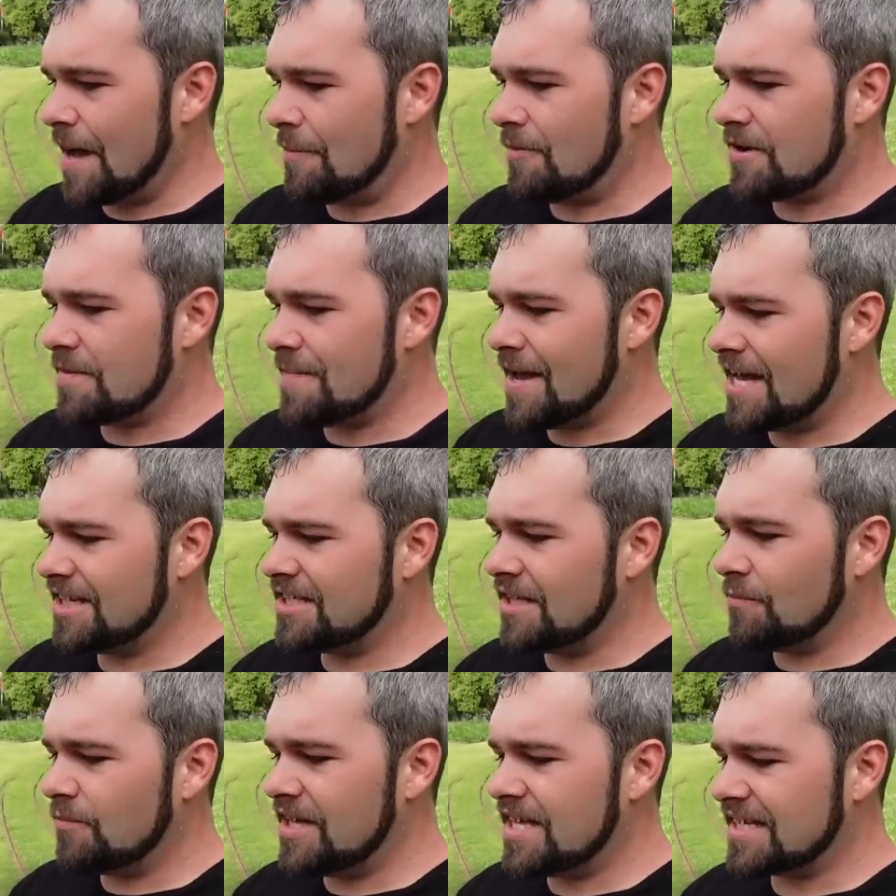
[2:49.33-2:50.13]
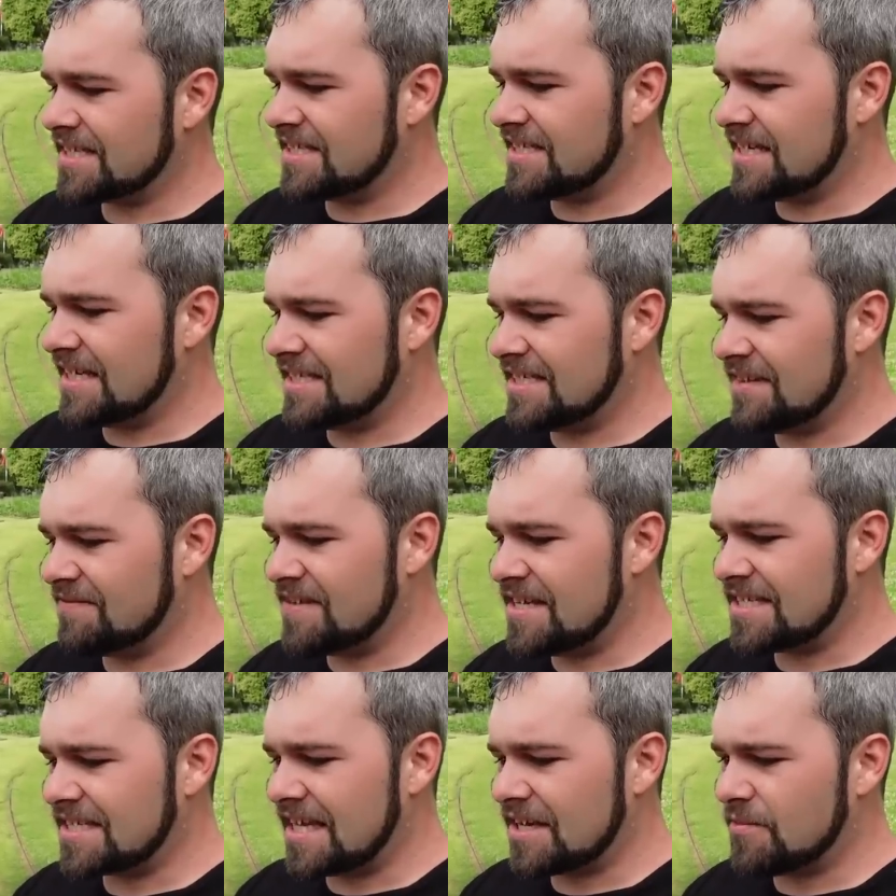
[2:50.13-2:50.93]
I would imagine that we get six of
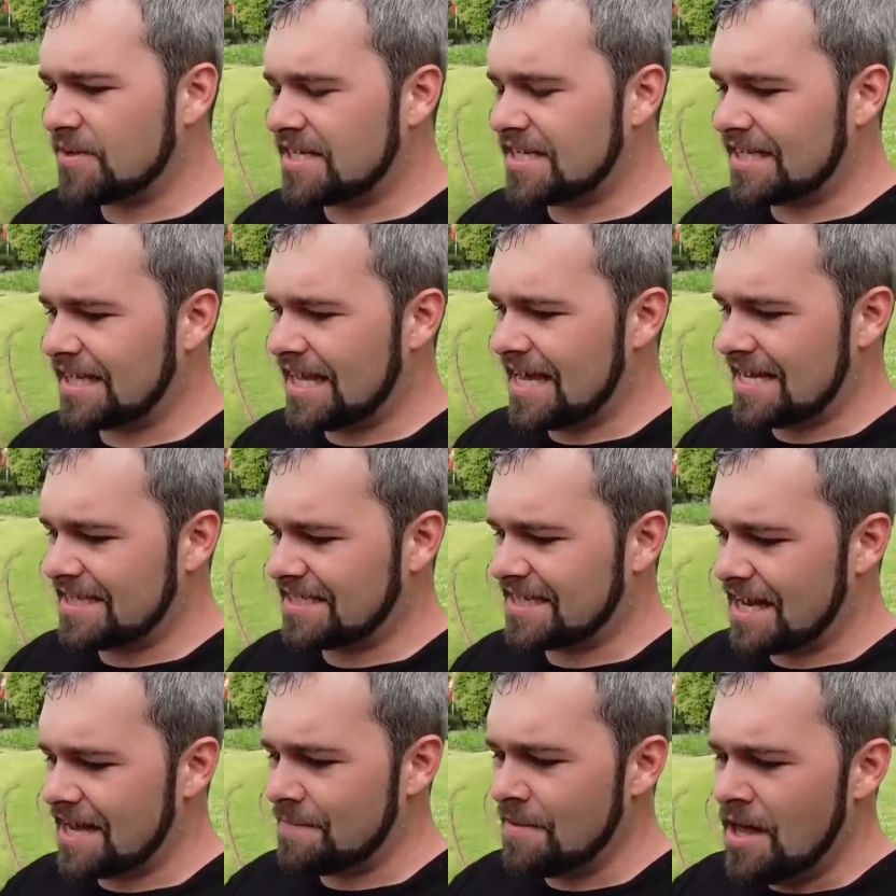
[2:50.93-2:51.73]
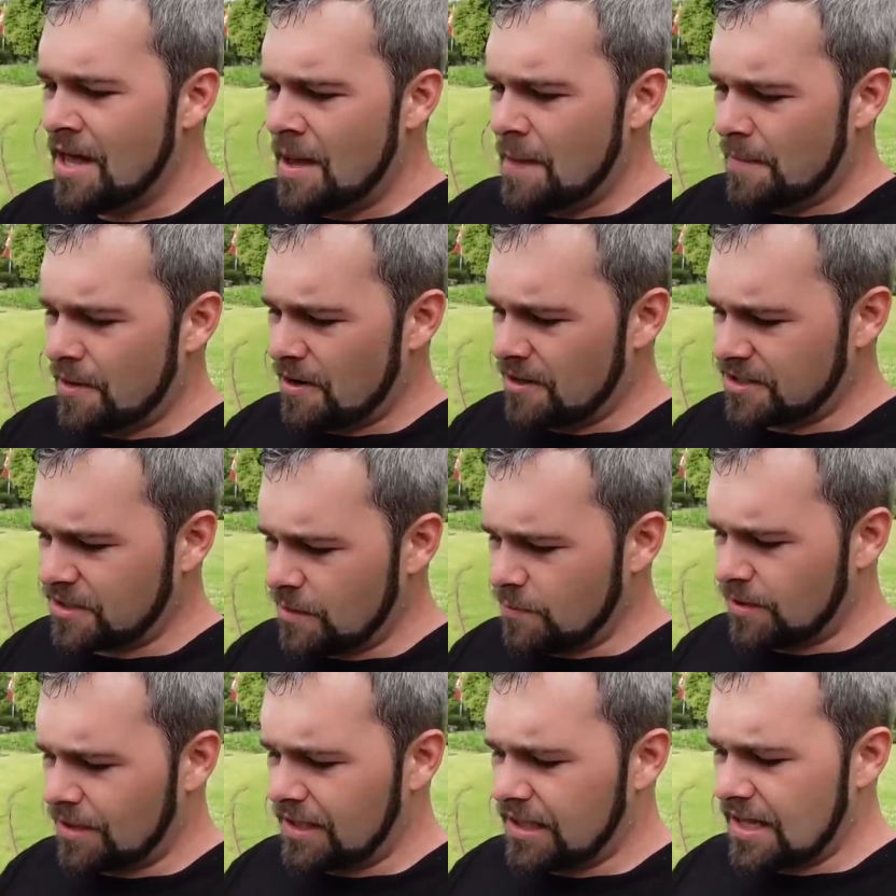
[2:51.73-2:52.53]
these like we did last time, but also
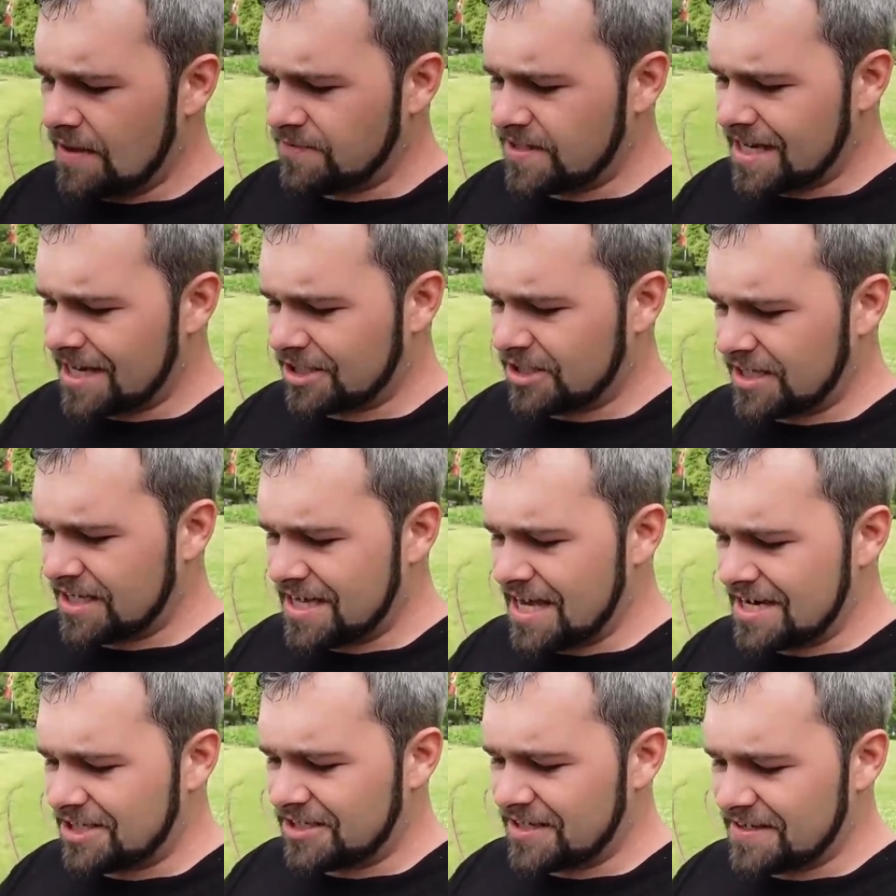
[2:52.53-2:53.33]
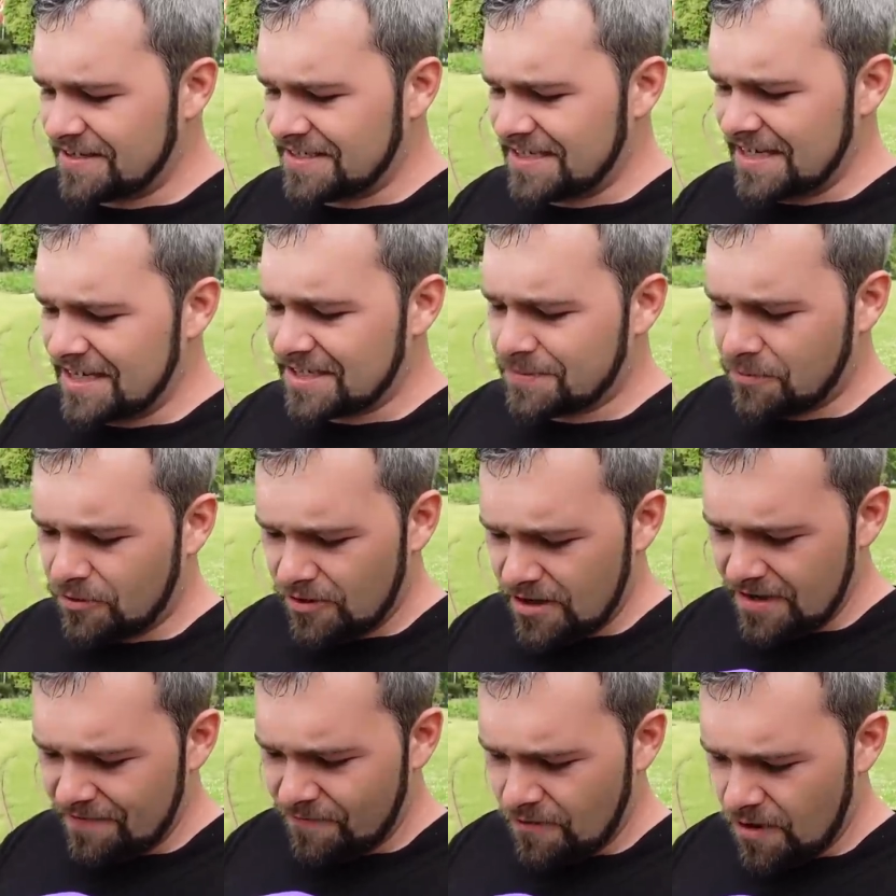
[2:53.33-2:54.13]
I would love to actually catch it. This thing is
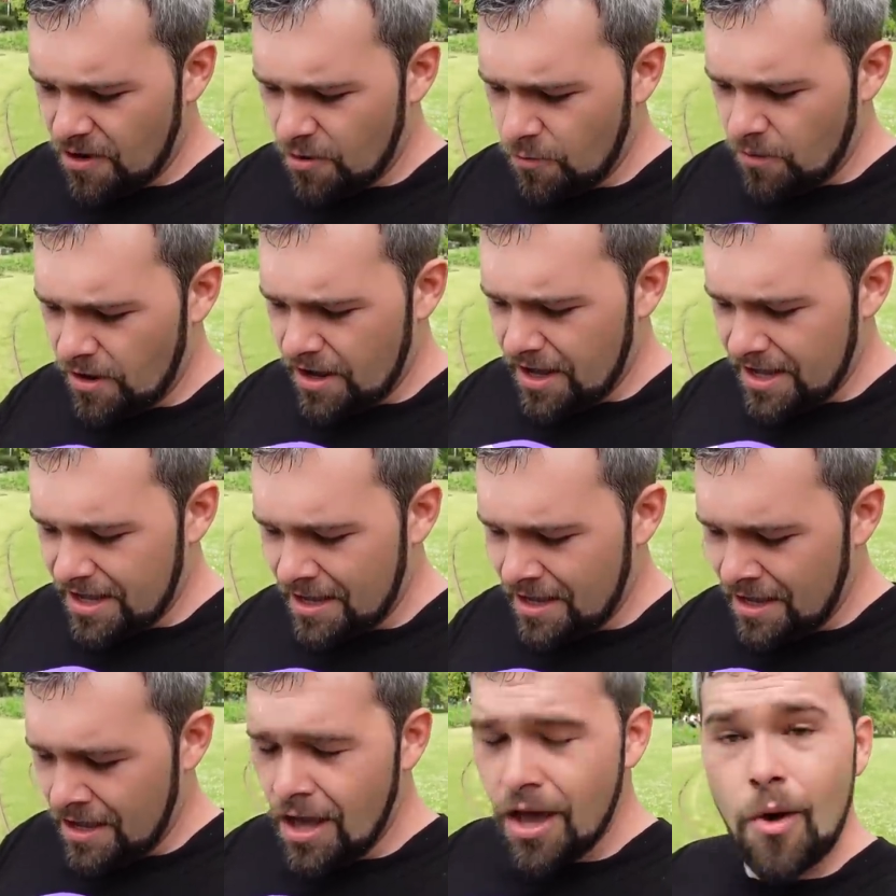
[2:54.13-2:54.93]
pretty far away.